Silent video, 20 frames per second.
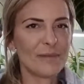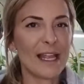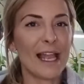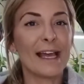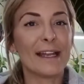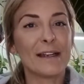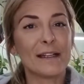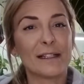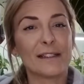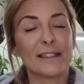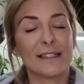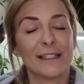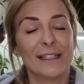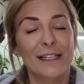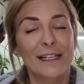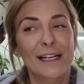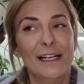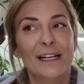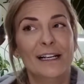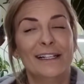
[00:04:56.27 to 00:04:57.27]
And
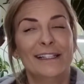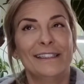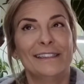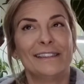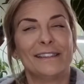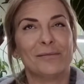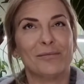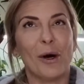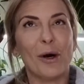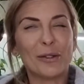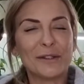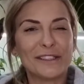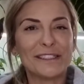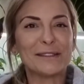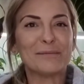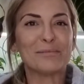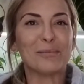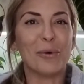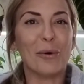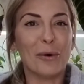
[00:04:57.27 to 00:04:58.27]
the most
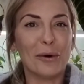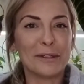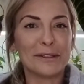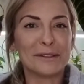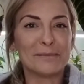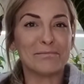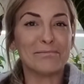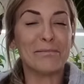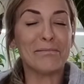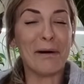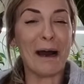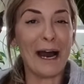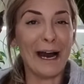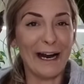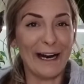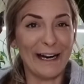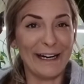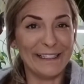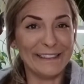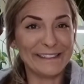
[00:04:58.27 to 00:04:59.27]
important
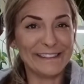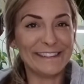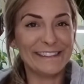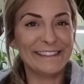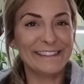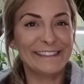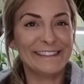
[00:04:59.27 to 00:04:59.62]
part,